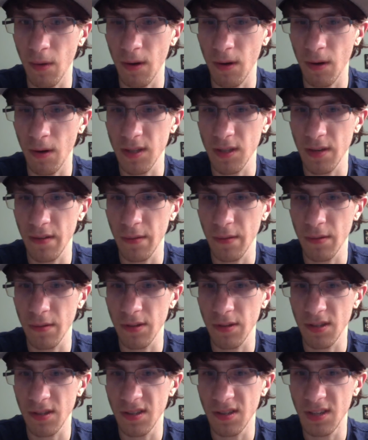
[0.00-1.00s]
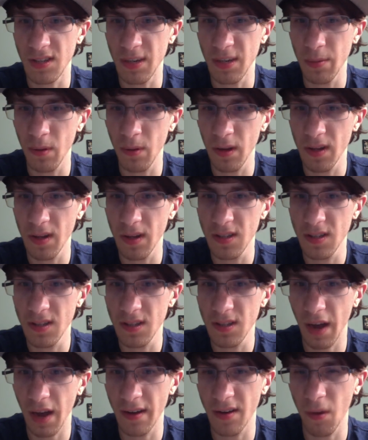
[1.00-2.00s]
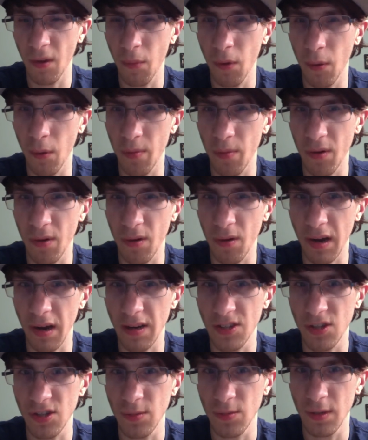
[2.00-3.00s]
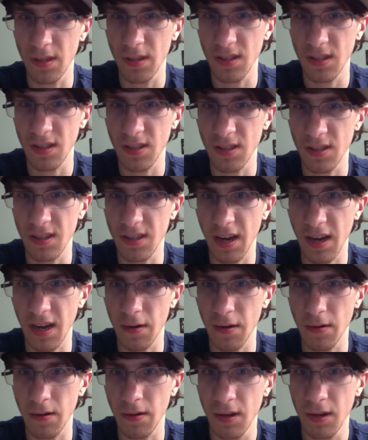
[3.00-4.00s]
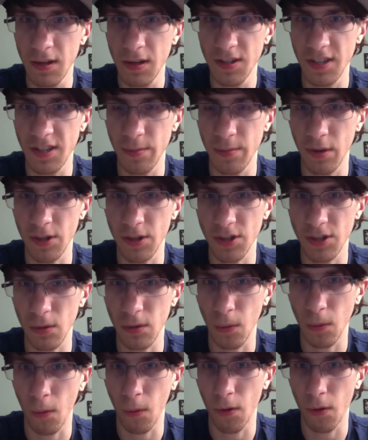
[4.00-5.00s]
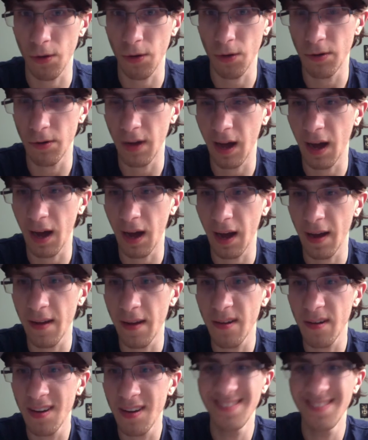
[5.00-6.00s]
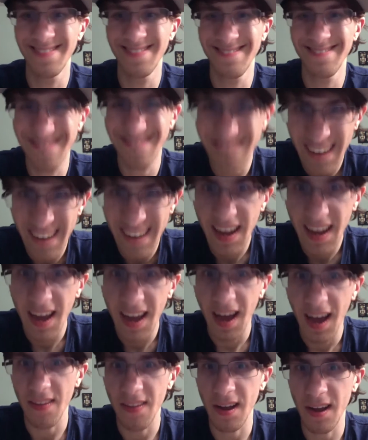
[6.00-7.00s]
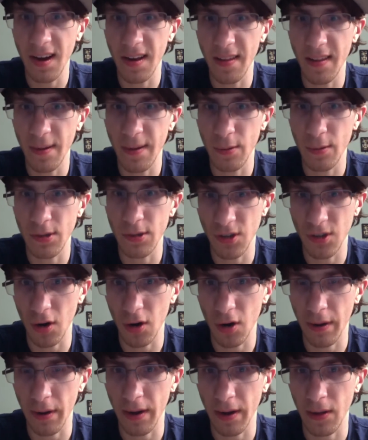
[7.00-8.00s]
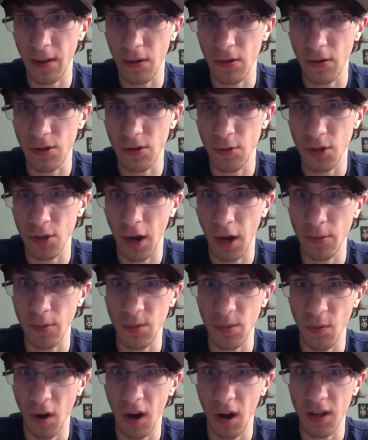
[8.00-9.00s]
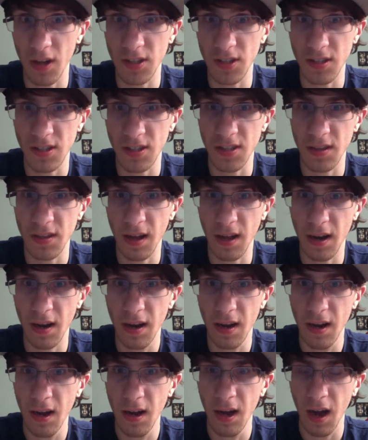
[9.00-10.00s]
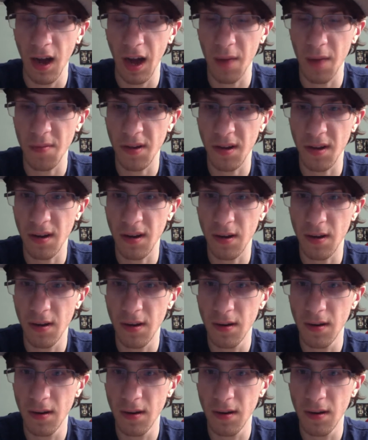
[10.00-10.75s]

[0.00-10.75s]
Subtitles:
else there? There was D Police. I don't know what build. I'd assume it's the standard Sinbuster, Laurel, you die. And then there was Dark Regulars, which I was surprised to see that. I mean,